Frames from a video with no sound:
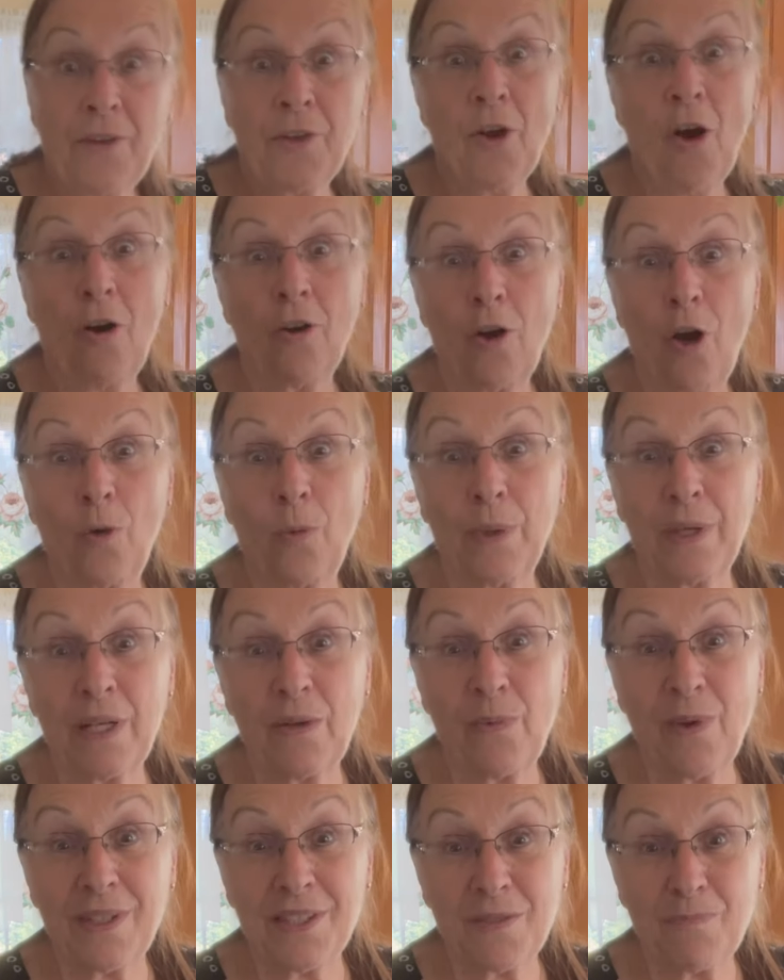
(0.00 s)
dog already
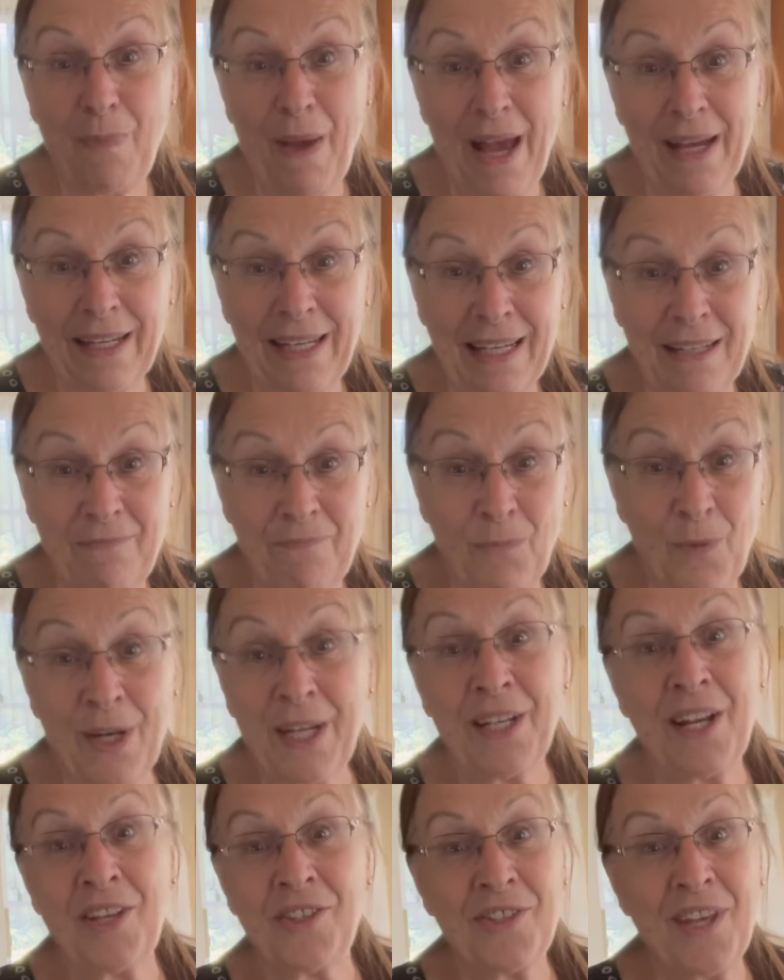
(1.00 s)
runs back in. What
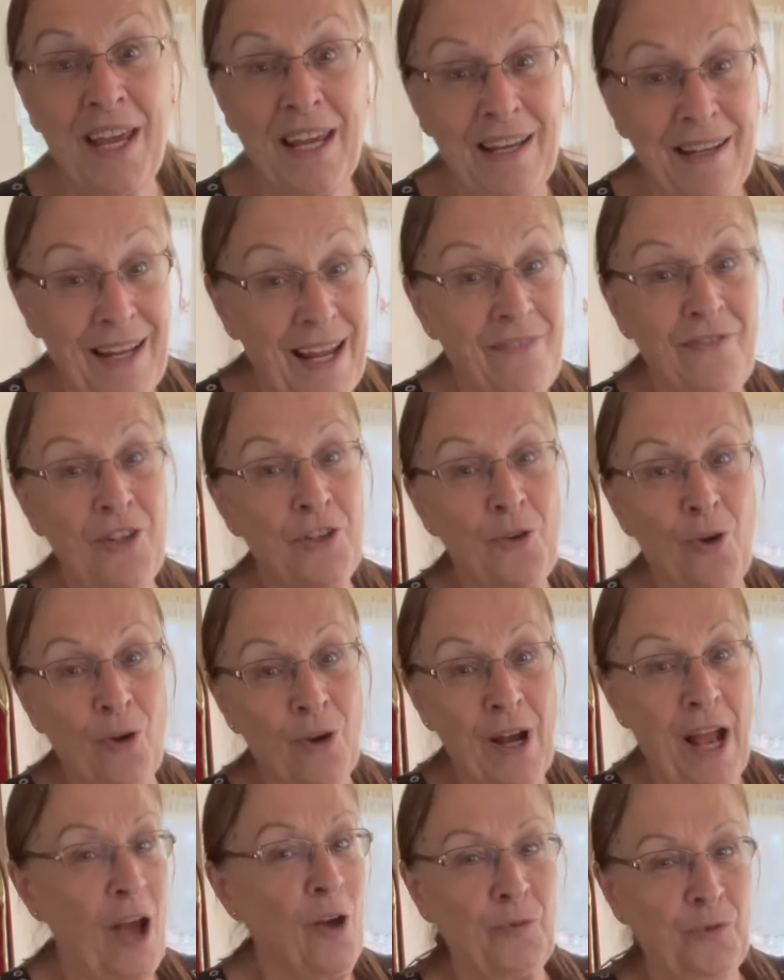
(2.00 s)
can I say? In the
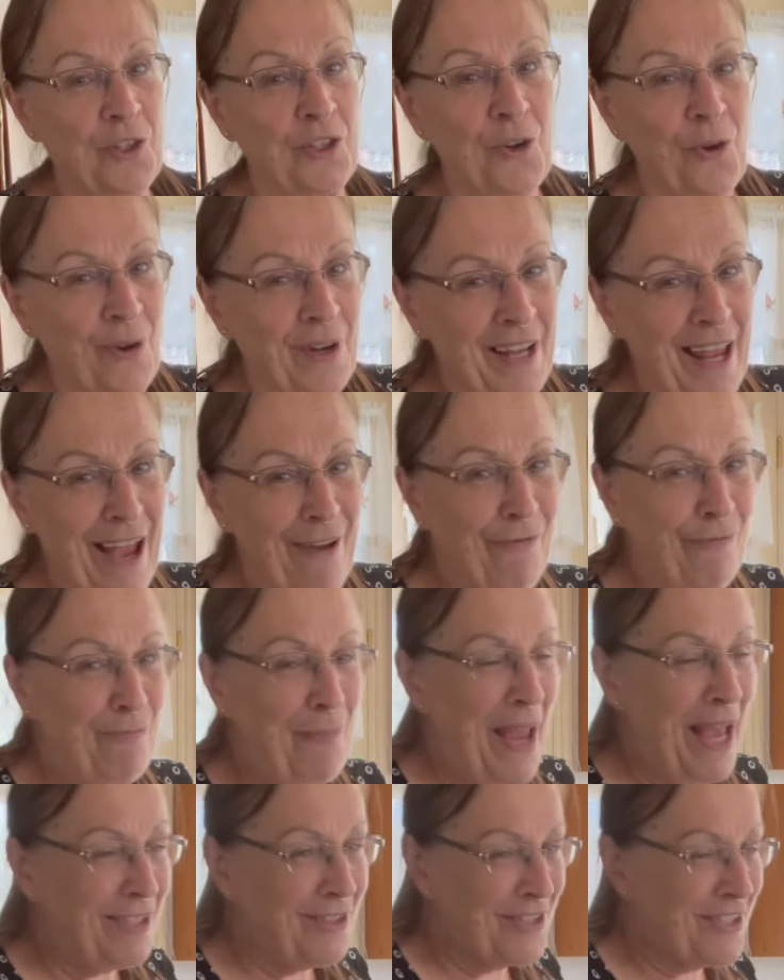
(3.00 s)
door, out the door. You have
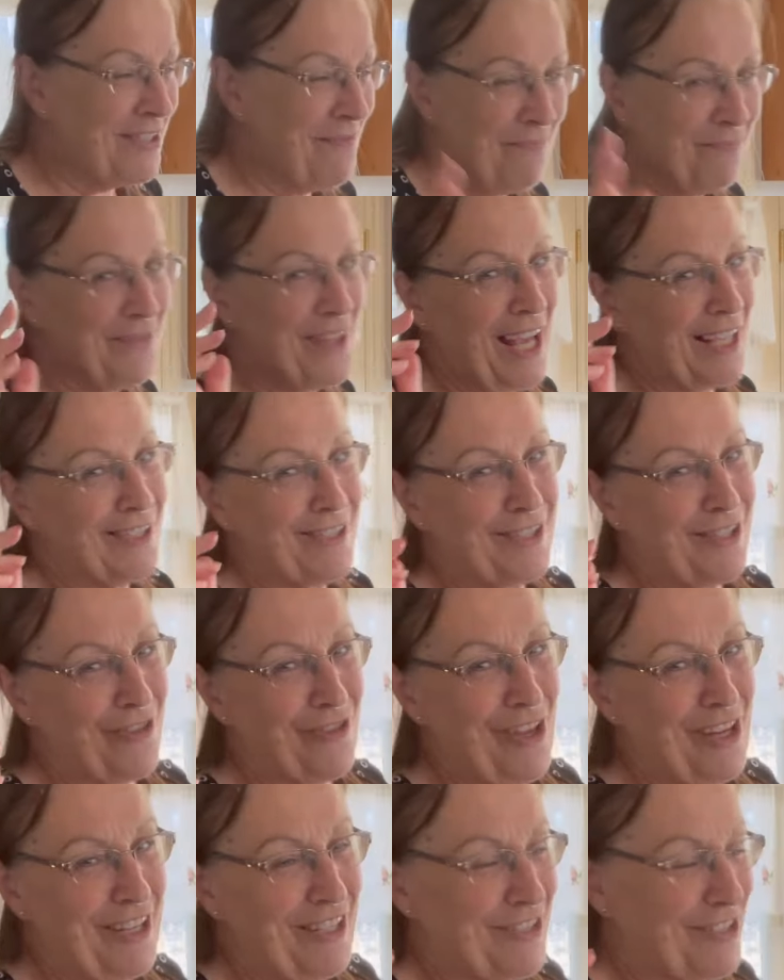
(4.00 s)
pets, that's the
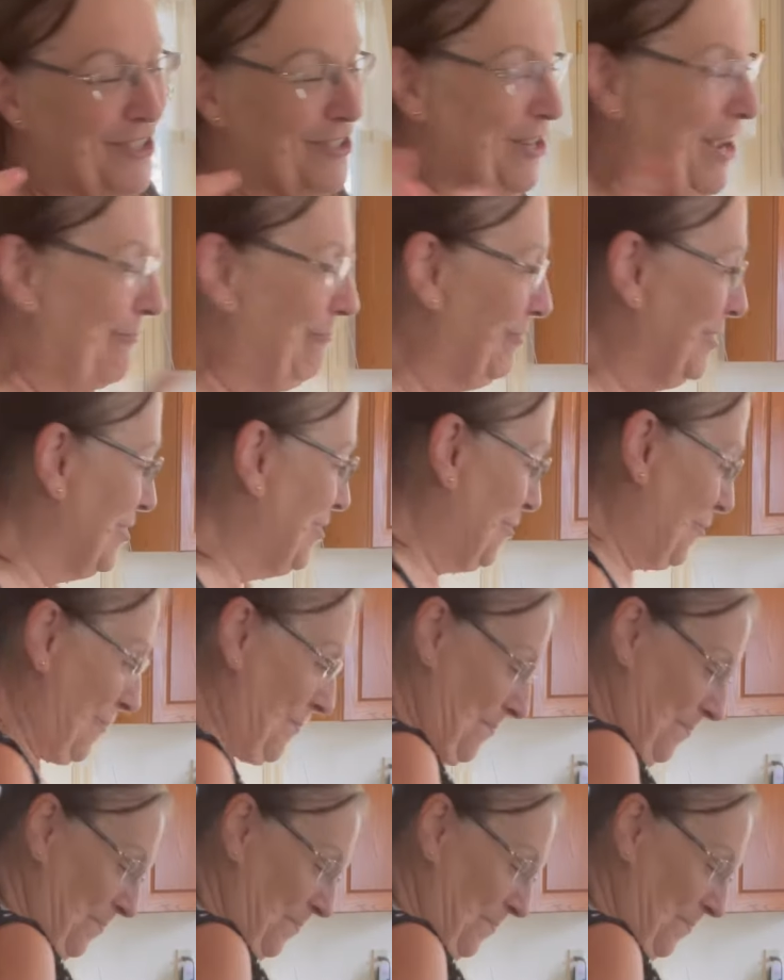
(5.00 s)
things you'd have to do.